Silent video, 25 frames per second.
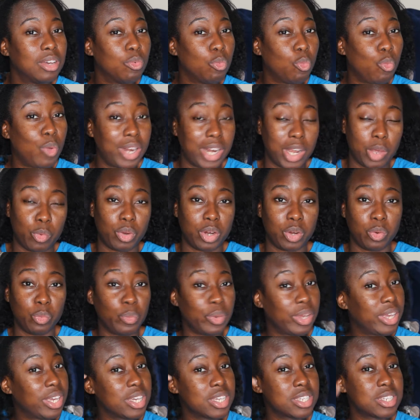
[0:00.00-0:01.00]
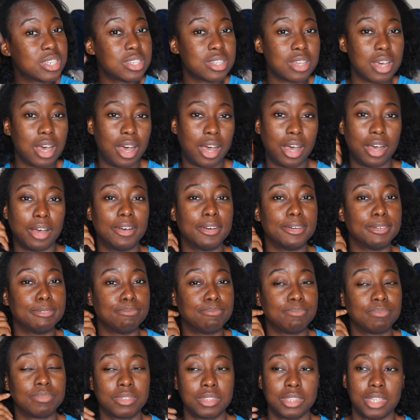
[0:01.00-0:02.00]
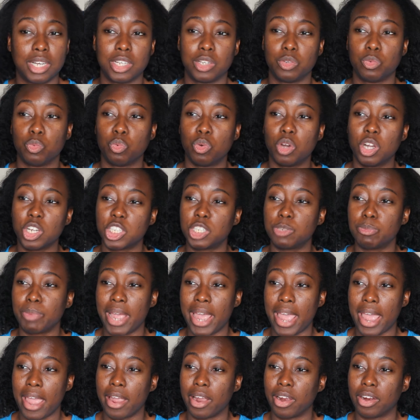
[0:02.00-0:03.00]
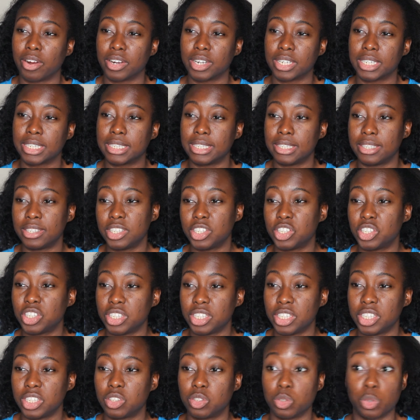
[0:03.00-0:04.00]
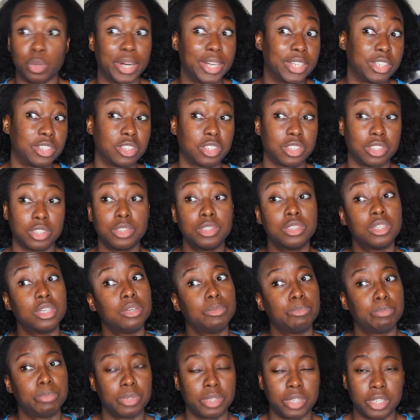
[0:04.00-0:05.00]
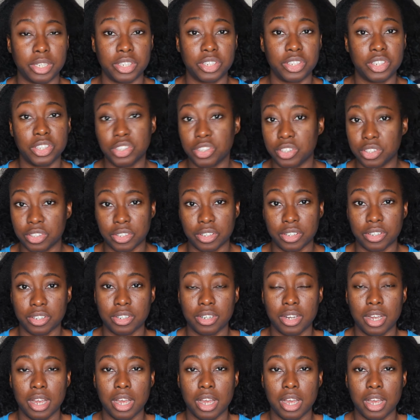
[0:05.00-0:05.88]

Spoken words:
When I wear wigs, I wash my hair, condition it, or I just put conditioner,